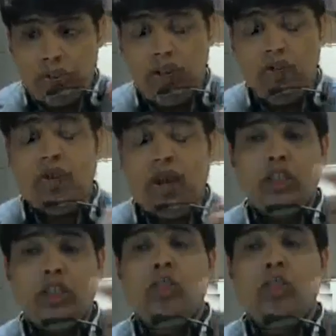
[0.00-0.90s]
give
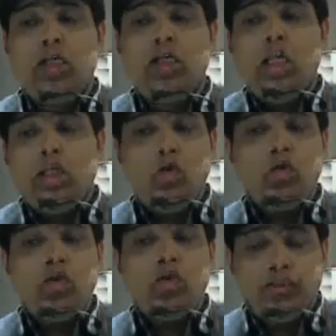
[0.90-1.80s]
rise to the
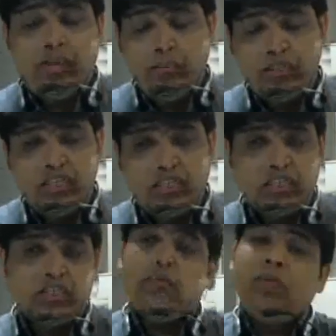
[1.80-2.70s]
use of ABC
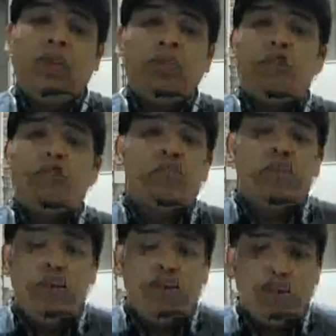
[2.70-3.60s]
system, that you have to
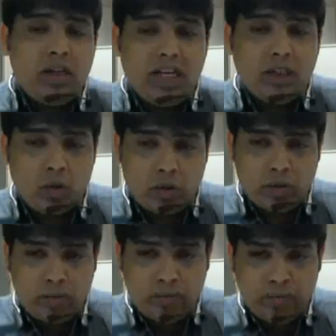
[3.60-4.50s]
study from the textbook.
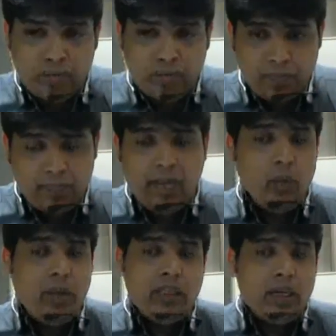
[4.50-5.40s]
That
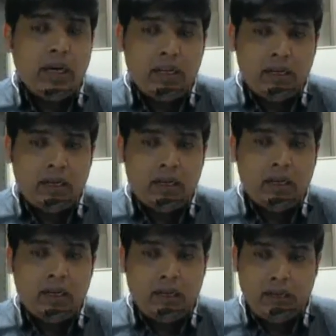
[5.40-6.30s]
you can study.
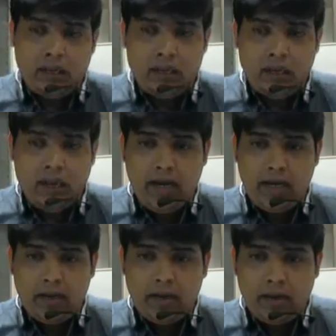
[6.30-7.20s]

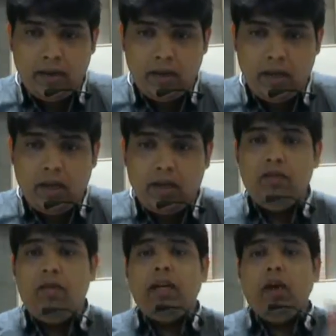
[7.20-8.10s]
Right?
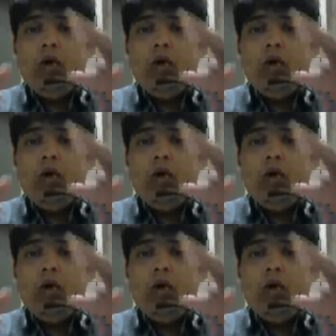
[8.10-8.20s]
Divide